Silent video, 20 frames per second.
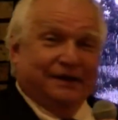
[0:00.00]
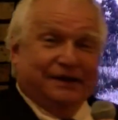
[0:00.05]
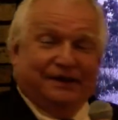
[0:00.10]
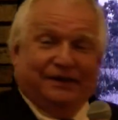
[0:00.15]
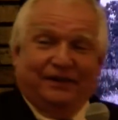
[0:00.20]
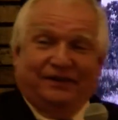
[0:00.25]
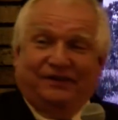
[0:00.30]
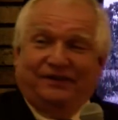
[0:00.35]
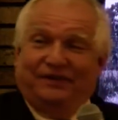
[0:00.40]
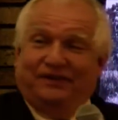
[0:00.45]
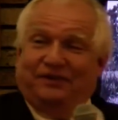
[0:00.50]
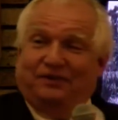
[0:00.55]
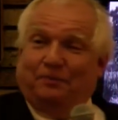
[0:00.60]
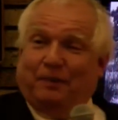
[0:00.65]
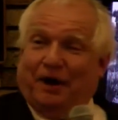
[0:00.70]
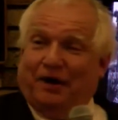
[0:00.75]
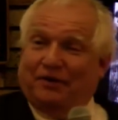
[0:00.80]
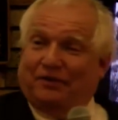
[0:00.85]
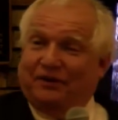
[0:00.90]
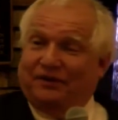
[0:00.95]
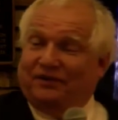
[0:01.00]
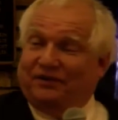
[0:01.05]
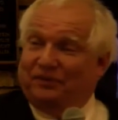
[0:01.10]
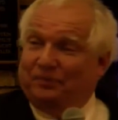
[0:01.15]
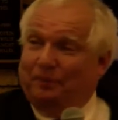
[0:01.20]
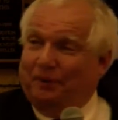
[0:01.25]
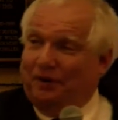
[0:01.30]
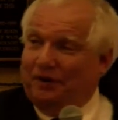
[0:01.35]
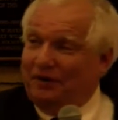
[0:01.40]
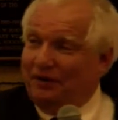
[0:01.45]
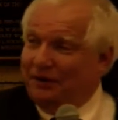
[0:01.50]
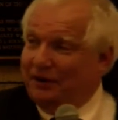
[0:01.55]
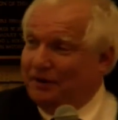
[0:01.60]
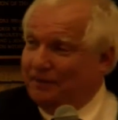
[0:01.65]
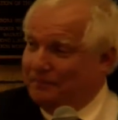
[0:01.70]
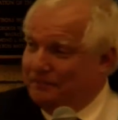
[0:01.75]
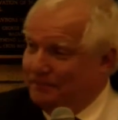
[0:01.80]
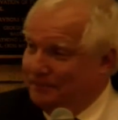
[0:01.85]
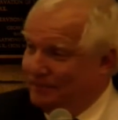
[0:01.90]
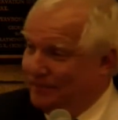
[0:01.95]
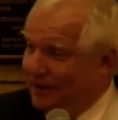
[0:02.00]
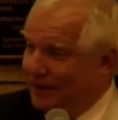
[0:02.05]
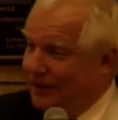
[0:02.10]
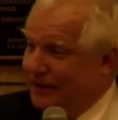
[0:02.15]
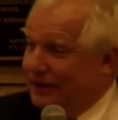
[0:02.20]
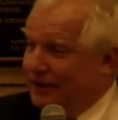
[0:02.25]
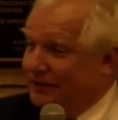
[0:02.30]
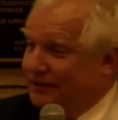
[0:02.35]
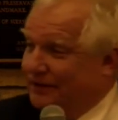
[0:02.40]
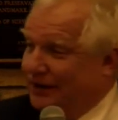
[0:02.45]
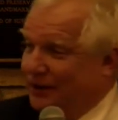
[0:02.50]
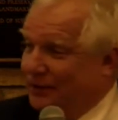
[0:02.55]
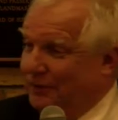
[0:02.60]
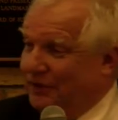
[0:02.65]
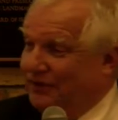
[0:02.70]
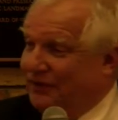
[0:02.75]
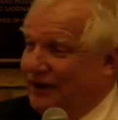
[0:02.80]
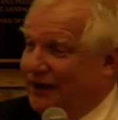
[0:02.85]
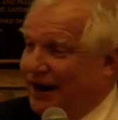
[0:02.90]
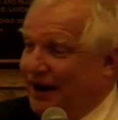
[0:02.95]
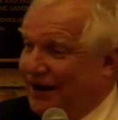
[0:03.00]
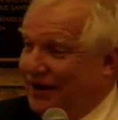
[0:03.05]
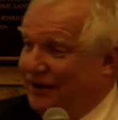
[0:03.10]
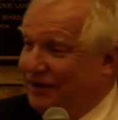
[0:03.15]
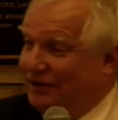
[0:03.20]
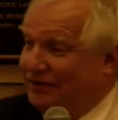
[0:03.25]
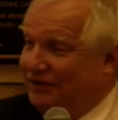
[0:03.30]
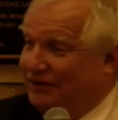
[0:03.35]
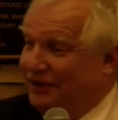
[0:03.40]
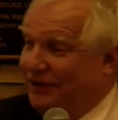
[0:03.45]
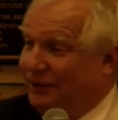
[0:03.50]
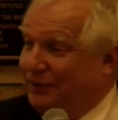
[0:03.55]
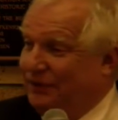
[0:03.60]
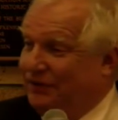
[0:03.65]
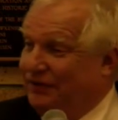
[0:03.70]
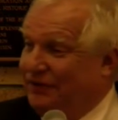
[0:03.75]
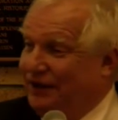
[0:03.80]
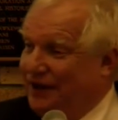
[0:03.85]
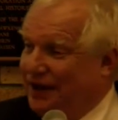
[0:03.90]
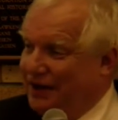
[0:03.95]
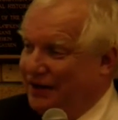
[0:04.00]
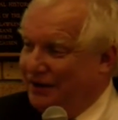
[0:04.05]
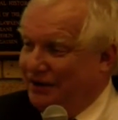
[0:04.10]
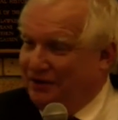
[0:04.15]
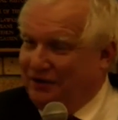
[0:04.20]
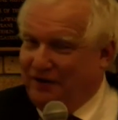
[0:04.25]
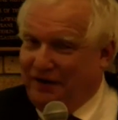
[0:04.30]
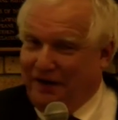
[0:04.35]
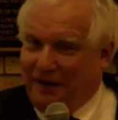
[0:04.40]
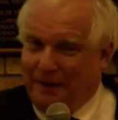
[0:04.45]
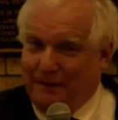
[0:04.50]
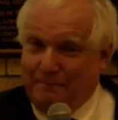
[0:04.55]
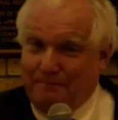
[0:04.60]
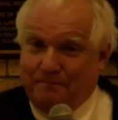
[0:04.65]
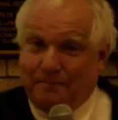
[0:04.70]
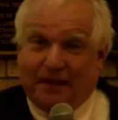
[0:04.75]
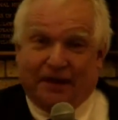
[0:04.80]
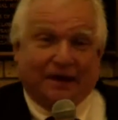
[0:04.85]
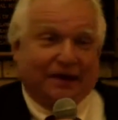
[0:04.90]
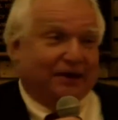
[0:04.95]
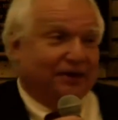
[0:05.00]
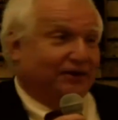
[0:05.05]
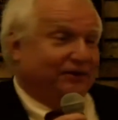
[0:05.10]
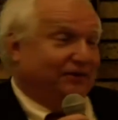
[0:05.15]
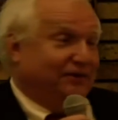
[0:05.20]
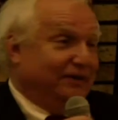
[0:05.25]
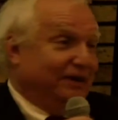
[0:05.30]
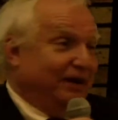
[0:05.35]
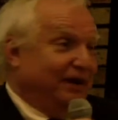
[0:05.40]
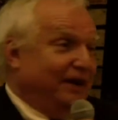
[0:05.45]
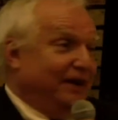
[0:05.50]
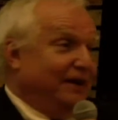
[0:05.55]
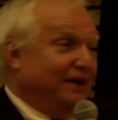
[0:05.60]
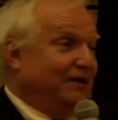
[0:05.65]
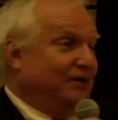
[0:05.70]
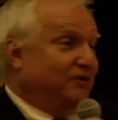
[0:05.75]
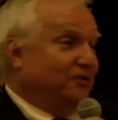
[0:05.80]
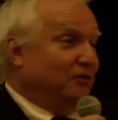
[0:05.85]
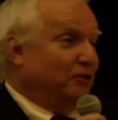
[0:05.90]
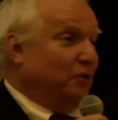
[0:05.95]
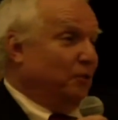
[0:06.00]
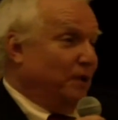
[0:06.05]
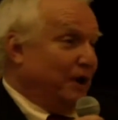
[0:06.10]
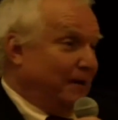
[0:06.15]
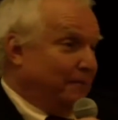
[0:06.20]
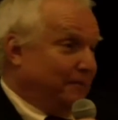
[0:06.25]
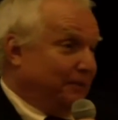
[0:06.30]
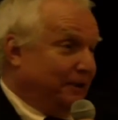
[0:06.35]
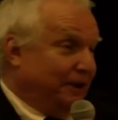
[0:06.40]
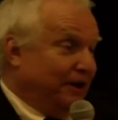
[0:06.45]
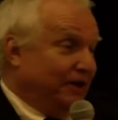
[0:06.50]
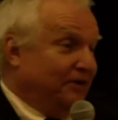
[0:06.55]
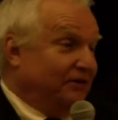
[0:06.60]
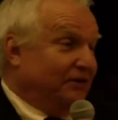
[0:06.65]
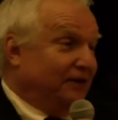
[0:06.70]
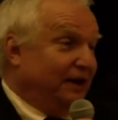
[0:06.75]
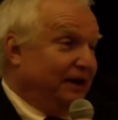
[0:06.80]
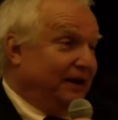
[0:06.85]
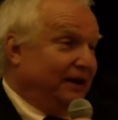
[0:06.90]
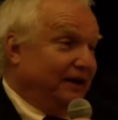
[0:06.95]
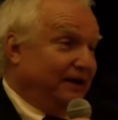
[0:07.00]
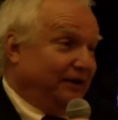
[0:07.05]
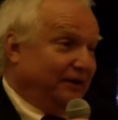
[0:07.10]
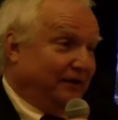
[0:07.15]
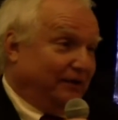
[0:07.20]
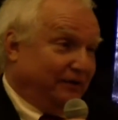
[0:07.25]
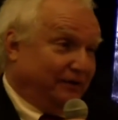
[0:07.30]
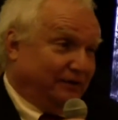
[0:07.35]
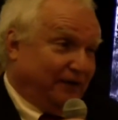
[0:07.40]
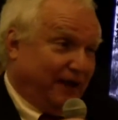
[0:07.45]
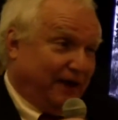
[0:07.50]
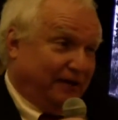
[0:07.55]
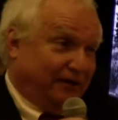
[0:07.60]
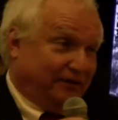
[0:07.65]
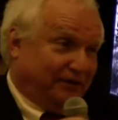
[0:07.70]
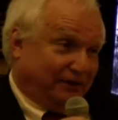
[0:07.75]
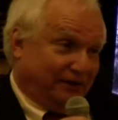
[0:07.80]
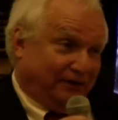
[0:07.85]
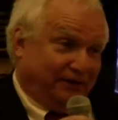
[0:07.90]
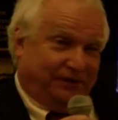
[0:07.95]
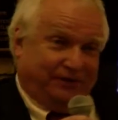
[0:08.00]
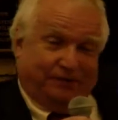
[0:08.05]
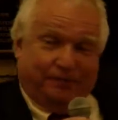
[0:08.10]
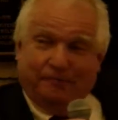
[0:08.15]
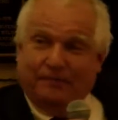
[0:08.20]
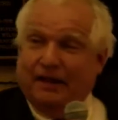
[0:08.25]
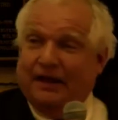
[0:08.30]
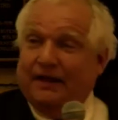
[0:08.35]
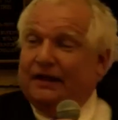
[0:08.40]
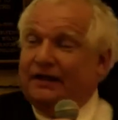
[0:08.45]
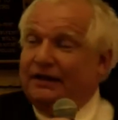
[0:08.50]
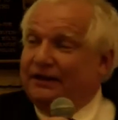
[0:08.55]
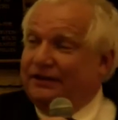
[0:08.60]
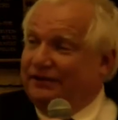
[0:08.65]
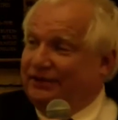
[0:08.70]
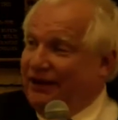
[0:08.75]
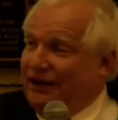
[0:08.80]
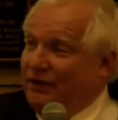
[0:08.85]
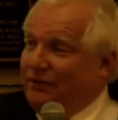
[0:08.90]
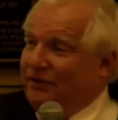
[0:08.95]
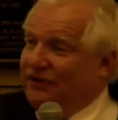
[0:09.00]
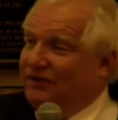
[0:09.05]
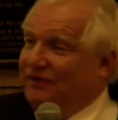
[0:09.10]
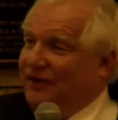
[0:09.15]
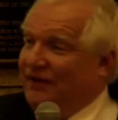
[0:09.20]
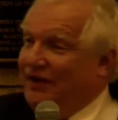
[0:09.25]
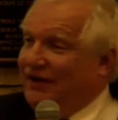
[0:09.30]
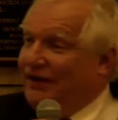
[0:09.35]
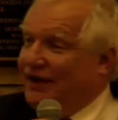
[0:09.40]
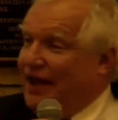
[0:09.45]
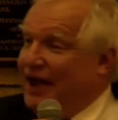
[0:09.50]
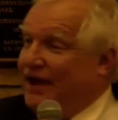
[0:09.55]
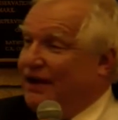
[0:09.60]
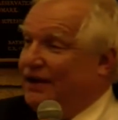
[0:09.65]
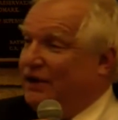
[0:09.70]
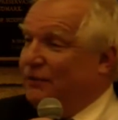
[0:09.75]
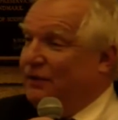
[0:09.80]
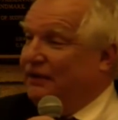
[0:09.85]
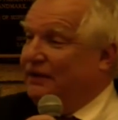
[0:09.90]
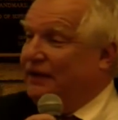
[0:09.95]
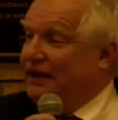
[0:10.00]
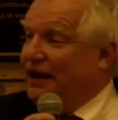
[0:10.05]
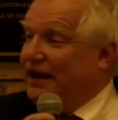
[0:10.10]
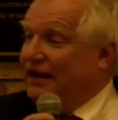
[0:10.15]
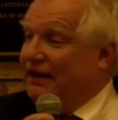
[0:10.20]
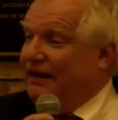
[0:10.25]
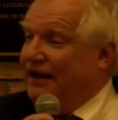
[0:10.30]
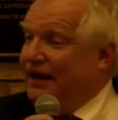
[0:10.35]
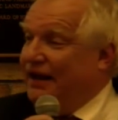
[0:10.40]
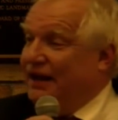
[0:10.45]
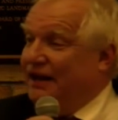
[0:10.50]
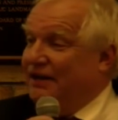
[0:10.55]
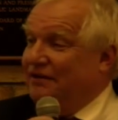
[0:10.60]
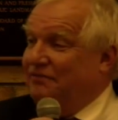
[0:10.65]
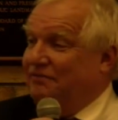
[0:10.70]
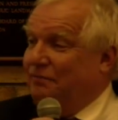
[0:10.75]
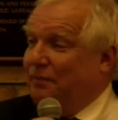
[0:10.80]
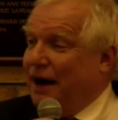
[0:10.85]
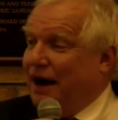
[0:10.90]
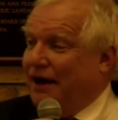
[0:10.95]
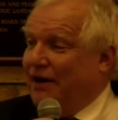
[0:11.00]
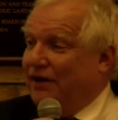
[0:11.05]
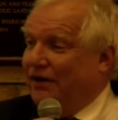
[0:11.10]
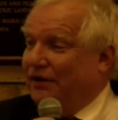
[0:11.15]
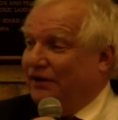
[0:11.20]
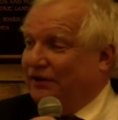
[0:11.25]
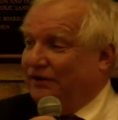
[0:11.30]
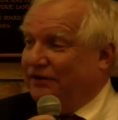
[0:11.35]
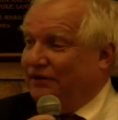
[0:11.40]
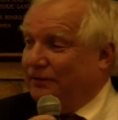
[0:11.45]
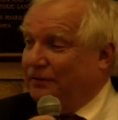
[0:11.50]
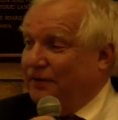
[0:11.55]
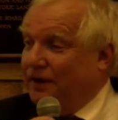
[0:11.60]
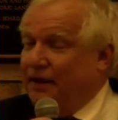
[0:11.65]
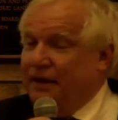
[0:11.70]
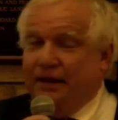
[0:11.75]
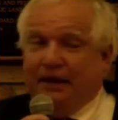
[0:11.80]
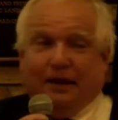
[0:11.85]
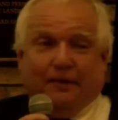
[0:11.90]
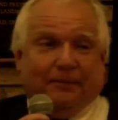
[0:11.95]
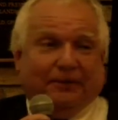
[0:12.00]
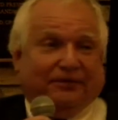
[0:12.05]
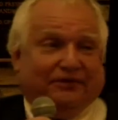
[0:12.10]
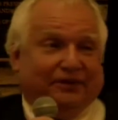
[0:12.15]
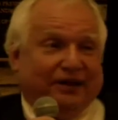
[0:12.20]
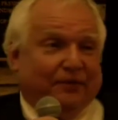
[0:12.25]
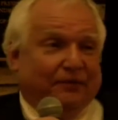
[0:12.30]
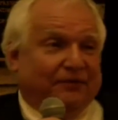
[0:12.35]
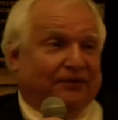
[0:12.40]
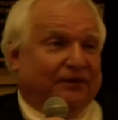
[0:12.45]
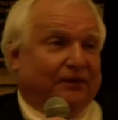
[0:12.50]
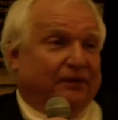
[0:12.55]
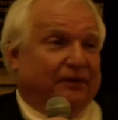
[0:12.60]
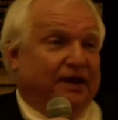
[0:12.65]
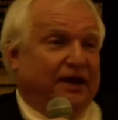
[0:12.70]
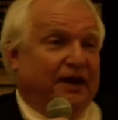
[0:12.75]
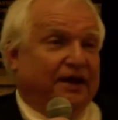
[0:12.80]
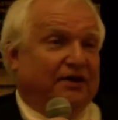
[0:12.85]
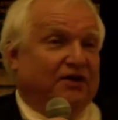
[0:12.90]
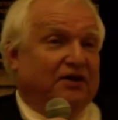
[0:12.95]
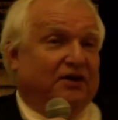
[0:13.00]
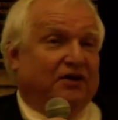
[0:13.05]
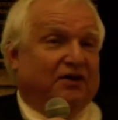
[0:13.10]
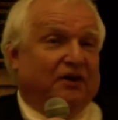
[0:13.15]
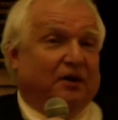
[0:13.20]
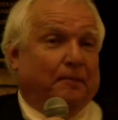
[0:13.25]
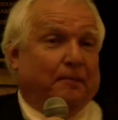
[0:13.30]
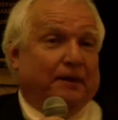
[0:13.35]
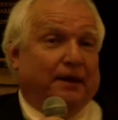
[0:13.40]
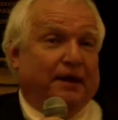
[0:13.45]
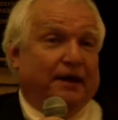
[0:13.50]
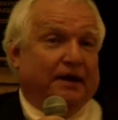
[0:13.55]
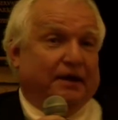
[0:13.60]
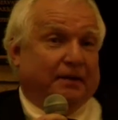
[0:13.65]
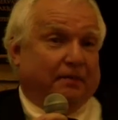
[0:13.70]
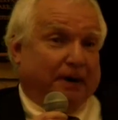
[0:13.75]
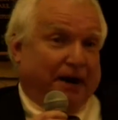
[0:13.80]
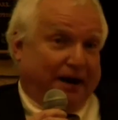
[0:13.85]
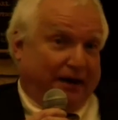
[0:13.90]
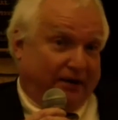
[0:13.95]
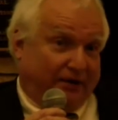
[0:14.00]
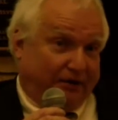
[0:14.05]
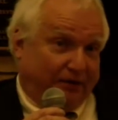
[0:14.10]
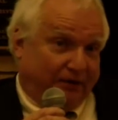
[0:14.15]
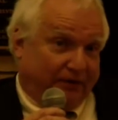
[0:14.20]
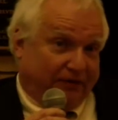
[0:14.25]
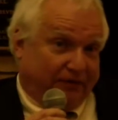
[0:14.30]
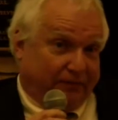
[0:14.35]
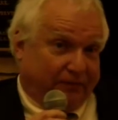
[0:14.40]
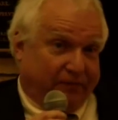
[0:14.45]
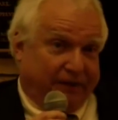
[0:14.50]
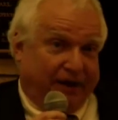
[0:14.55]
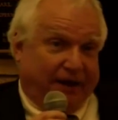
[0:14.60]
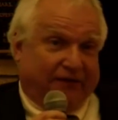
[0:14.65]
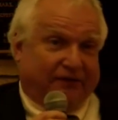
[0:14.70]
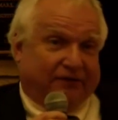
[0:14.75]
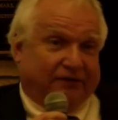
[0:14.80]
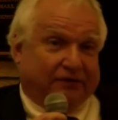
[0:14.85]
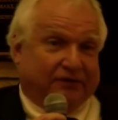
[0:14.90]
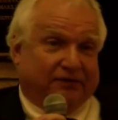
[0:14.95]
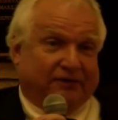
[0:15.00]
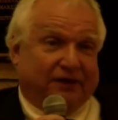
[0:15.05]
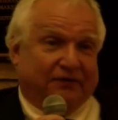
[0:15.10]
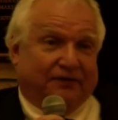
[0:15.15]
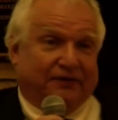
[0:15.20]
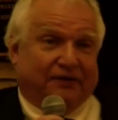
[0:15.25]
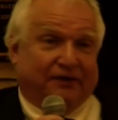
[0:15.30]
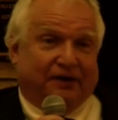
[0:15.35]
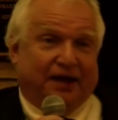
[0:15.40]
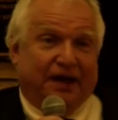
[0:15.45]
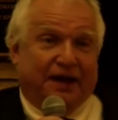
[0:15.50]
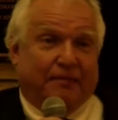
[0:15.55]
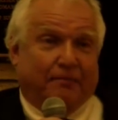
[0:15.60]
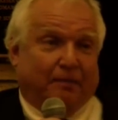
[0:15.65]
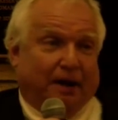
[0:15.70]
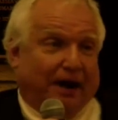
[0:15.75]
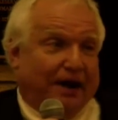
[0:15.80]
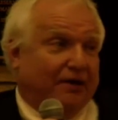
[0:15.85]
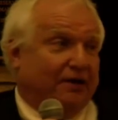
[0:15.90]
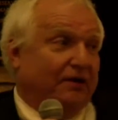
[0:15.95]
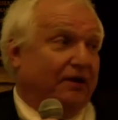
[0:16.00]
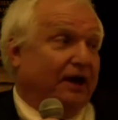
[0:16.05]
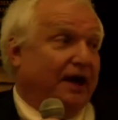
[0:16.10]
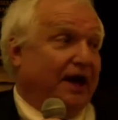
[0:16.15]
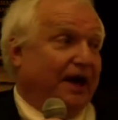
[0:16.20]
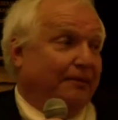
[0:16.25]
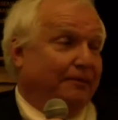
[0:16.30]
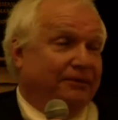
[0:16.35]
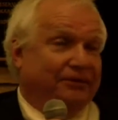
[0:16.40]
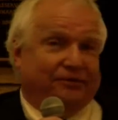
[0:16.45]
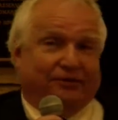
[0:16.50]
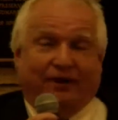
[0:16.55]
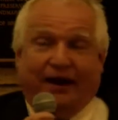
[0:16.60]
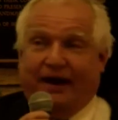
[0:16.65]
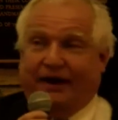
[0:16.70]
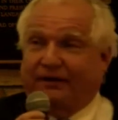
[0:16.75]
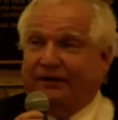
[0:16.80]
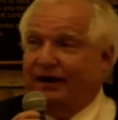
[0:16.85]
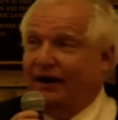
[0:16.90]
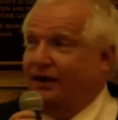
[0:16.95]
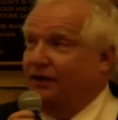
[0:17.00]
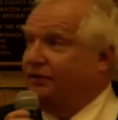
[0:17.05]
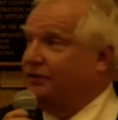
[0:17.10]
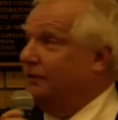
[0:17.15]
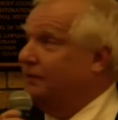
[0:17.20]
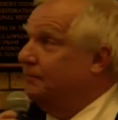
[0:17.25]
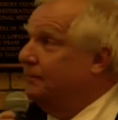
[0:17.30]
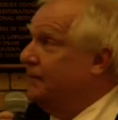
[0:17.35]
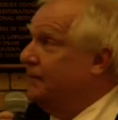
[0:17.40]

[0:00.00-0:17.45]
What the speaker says: This is Margaret Spaulding. She was an artist. She was younger than him. She grew up largely in Los Angeles. She was very taken with the idea of modernism, but she was looking at European modernism. And so she was looking at modern abstract art.